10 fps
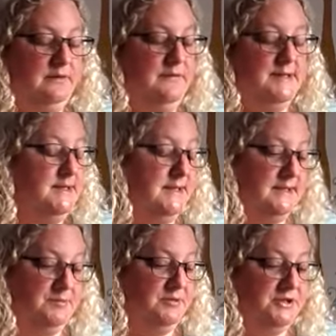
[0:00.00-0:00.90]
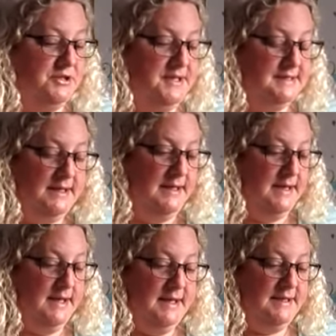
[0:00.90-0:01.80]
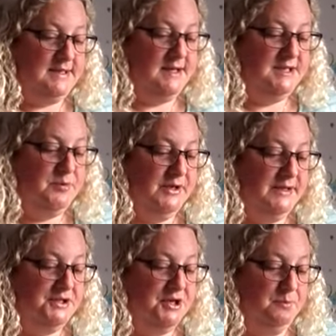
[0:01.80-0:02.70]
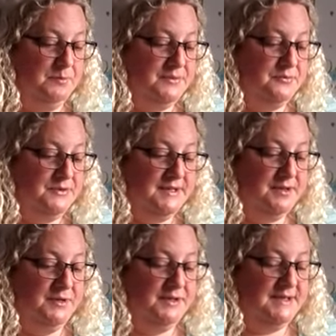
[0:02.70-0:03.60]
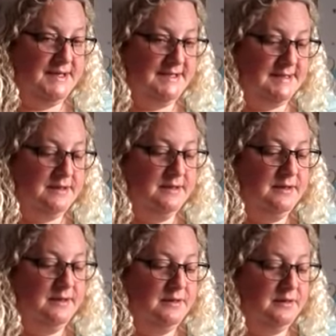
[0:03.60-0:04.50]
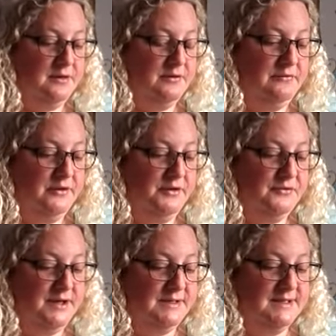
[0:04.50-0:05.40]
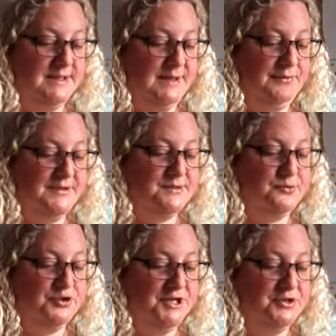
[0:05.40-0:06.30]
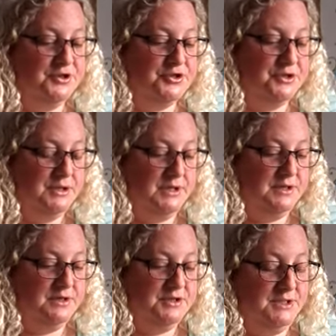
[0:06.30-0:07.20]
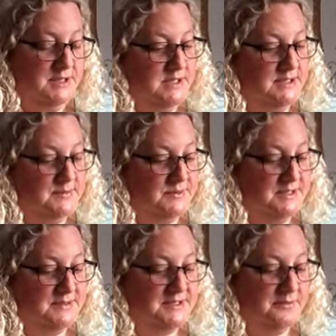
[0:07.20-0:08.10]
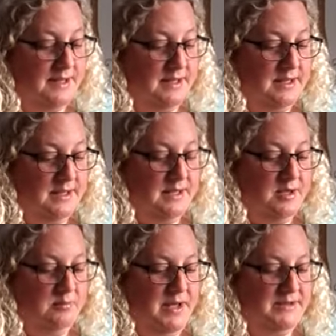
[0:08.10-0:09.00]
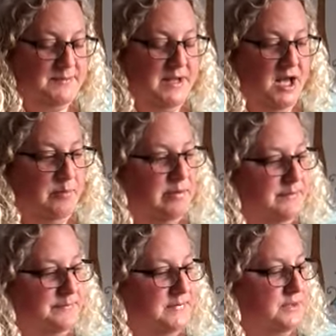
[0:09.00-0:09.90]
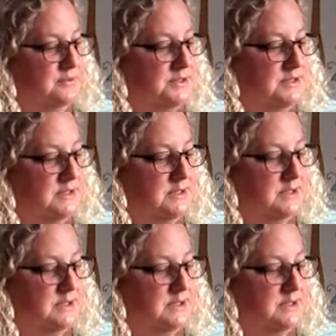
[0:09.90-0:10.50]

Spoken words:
Fuzzy didn't apologise. He started pulling the jump towards the computer desk. Coco followed reluctantly with a squashy cushion. She didn't ask what he was doing. "Bounce me up," he ordered.